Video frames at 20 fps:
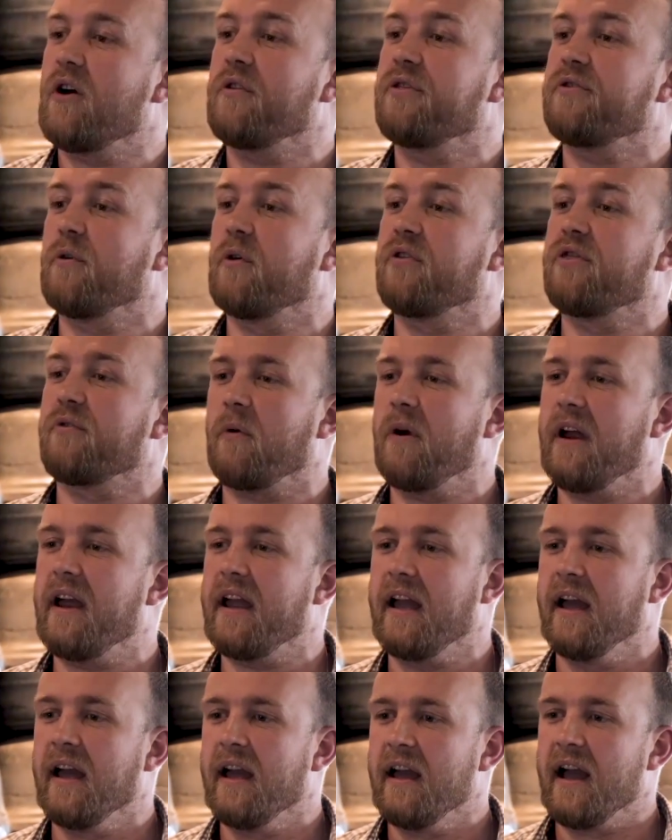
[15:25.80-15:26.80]
go through
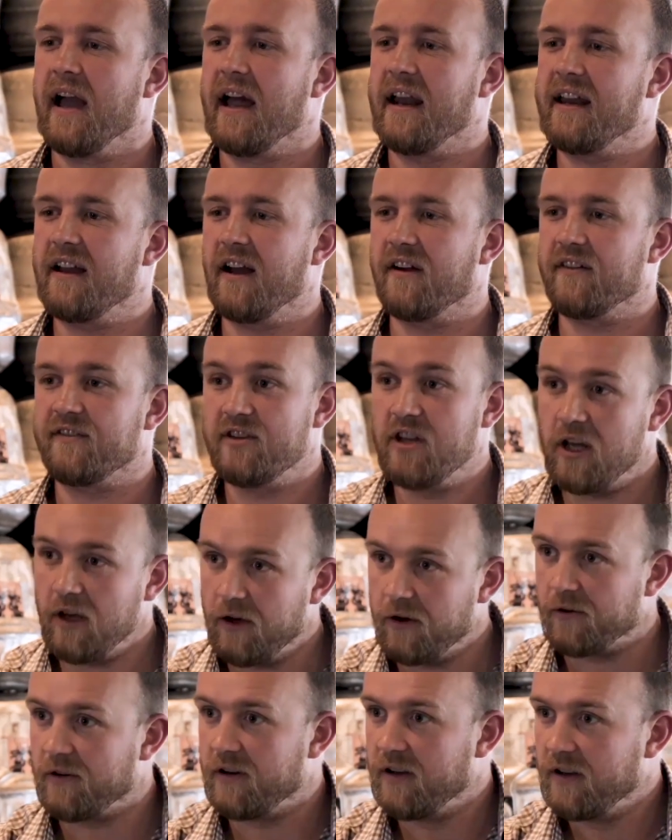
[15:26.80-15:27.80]
3, and he goes,
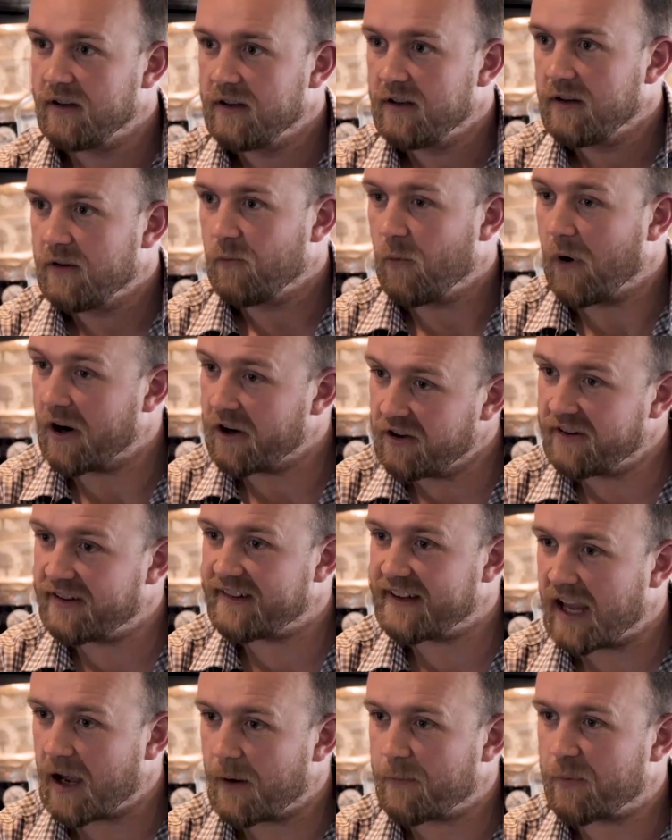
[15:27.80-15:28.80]
dude, why don't you
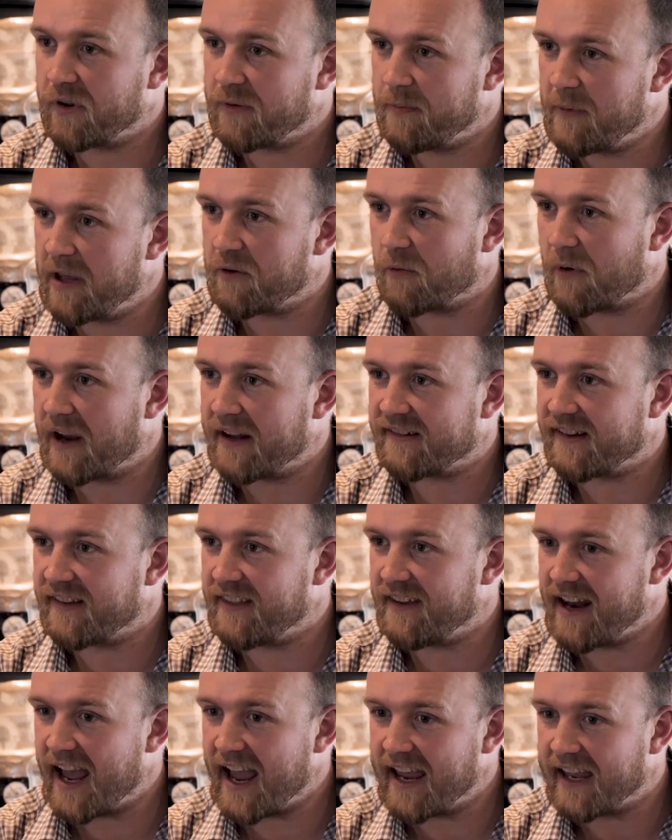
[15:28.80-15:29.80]
stay up with me the rest
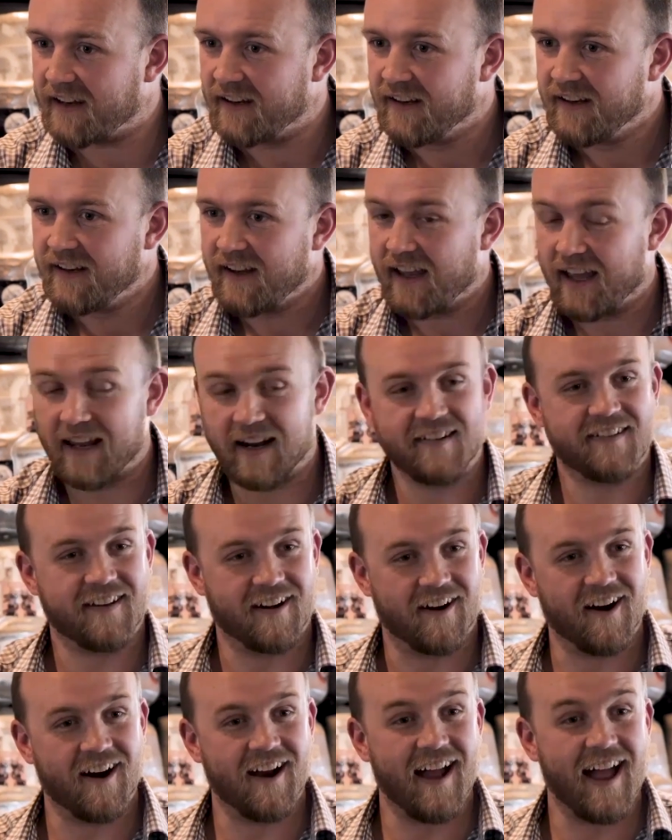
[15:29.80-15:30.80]
of the night? And I
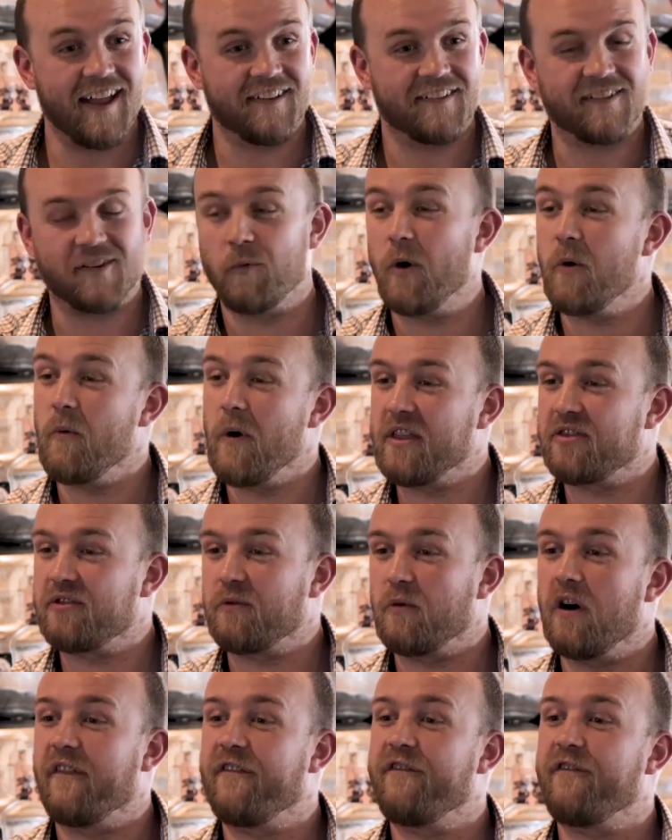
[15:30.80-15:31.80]
said, all right. So we went
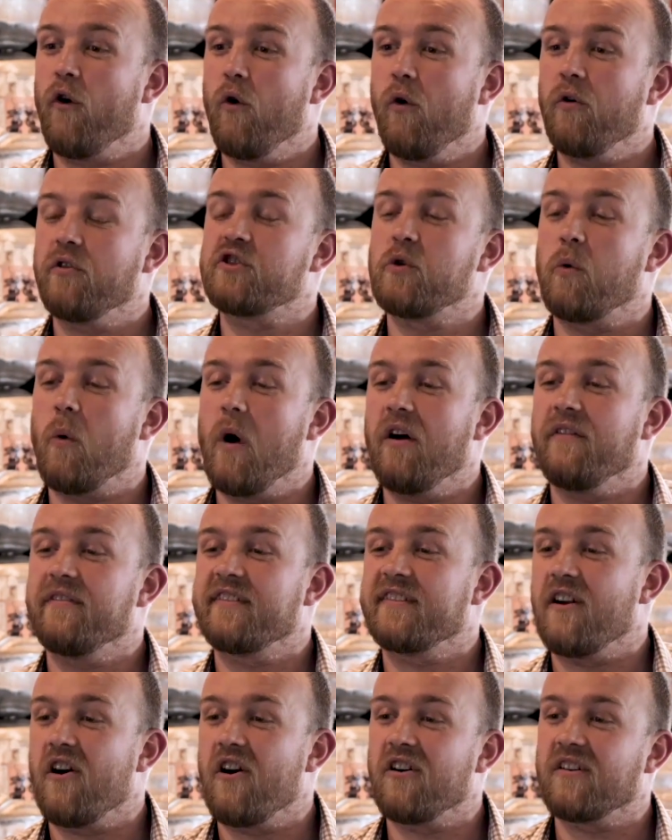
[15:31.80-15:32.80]
through a full
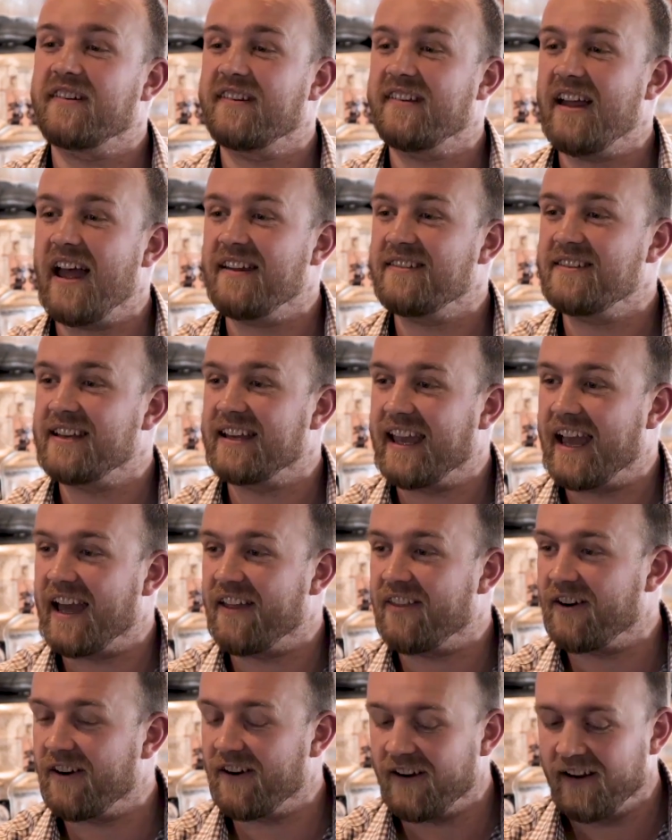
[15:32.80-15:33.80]
12-song set
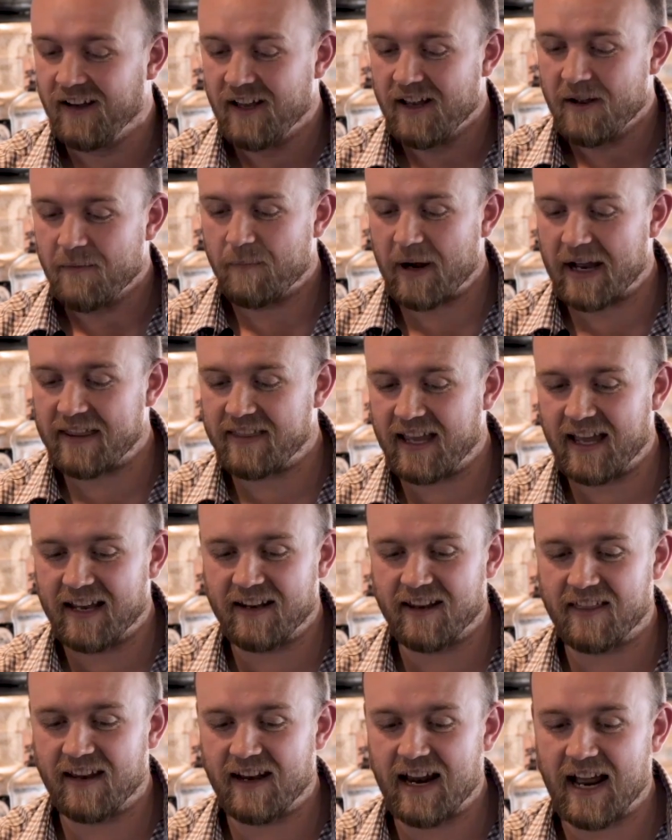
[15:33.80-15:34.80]
together. By the
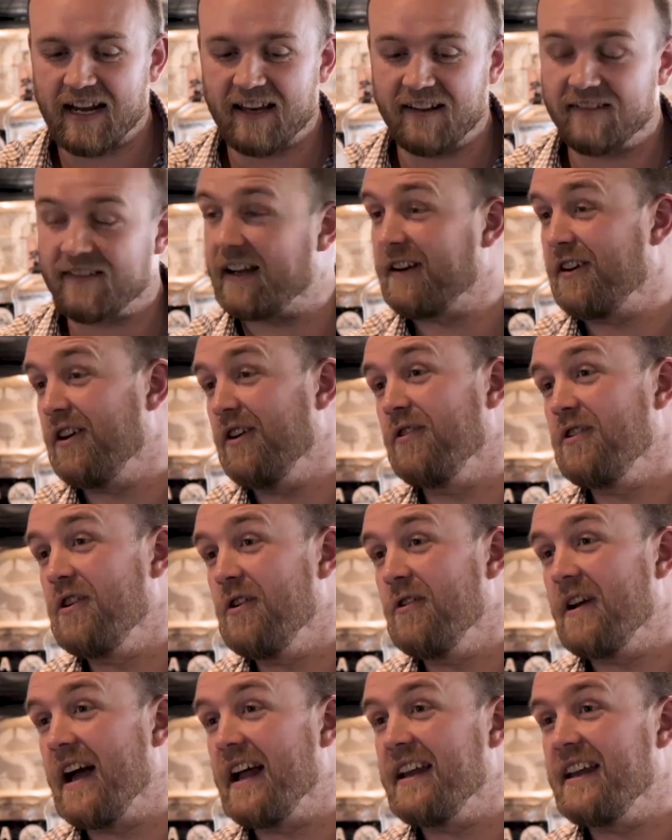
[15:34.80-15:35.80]
end of the night, he's like, dude,
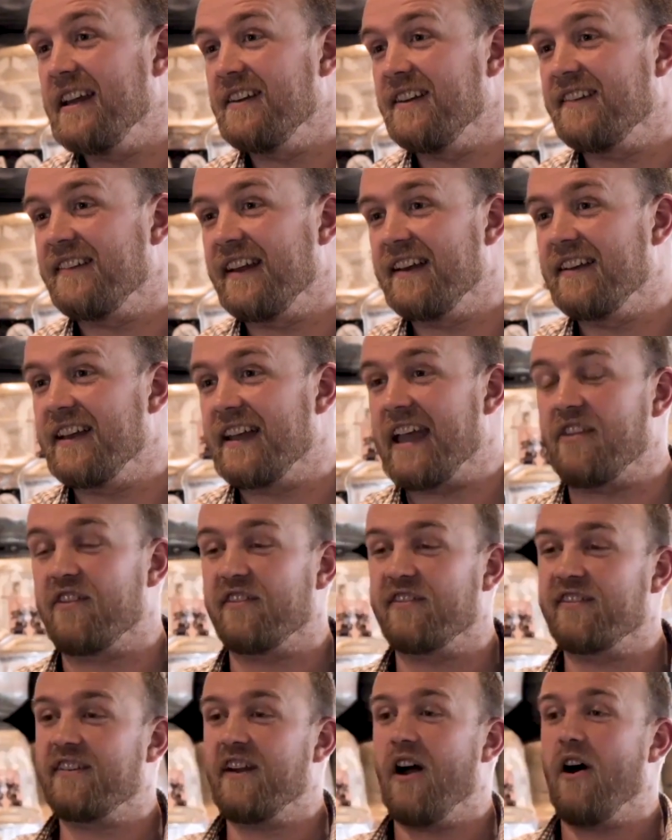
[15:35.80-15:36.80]
you and I need to sing
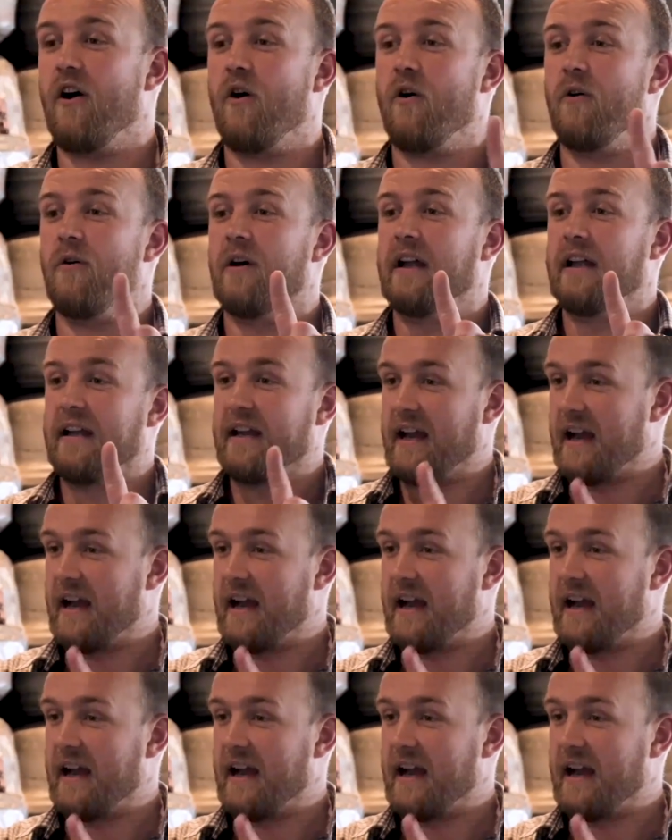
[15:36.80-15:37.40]
together. So